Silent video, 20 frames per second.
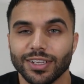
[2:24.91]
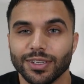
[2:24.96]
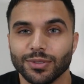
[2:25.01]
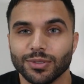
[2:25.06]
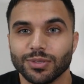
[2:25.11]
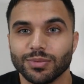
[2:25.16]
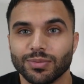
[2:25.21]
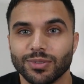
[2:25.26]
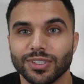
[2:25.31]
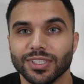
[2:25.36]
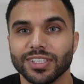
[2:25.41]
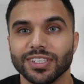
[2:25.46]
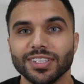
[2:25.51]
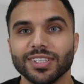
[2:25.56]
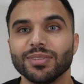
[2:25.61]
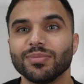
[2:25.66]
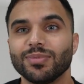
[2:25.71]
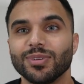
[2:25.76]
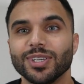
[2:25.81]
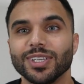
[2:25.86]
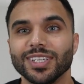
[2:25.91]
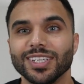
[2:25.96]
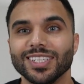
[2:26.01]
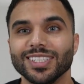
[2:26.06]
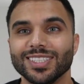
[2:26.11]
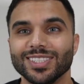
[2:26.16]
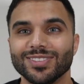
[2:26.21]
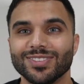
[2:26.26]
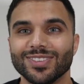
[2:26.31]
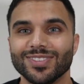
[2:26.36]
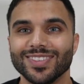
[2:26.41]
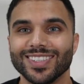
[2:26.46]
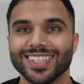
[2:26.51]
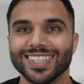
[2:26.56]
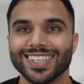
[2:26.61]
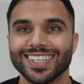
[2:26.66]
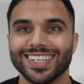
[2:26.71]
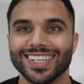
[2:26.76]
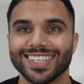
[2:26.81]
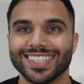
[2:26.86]
it was pretty easy for me to
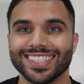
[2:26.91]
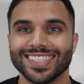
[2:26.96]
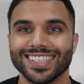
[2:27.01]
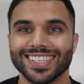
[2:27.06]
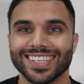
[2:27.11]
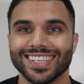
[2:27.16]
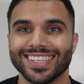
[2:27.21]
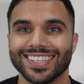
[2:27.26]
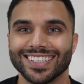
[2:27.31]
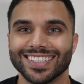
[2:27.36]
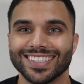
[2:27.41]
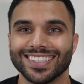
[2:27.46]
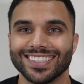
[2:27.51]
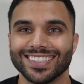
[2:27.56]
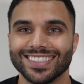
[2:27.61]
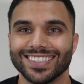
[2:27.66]
connect to the character.